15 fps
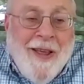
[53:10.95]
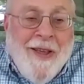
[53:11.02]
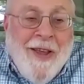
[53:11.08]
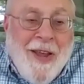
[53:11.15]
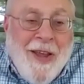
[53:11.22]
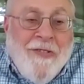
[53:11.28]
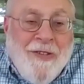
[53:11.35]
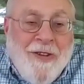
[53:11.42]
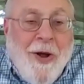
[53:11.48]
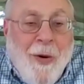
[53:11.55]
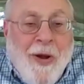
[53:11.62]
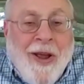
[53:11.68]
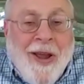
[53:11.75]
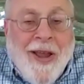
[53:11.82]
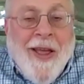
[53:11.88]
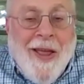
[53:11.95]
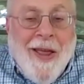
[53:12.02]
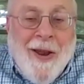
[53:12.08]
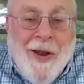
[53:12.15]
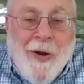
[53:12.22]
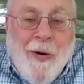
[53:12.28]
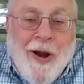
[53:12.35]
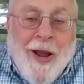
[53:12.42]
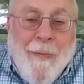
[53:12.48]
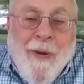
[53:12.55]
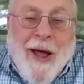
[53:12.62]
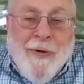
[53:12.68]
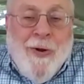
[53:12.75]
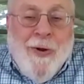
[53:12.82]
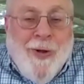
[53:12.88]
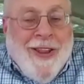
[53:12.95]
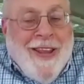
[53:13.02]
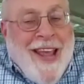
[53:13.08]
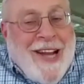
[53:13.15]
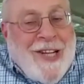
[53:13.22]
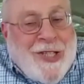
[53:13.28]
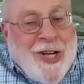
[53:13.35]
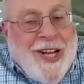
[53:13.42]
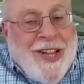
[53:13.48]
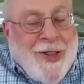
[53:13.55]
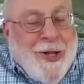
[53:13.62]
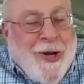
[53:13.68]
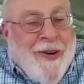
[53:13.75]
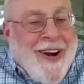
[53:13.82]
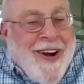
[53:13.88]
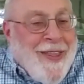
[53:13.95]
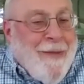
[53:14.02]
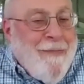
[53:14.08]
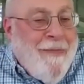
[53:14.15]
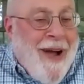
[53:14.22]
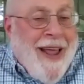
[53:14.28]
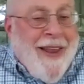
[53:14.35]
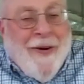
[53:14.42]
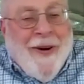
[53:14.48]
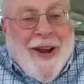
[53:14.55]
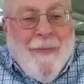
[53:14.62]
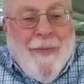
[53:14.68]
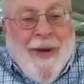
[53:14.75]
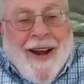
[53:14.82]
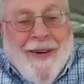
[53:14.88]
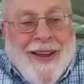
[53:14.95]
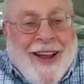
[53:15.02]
his knowing and learning about nucleation theory than my learning about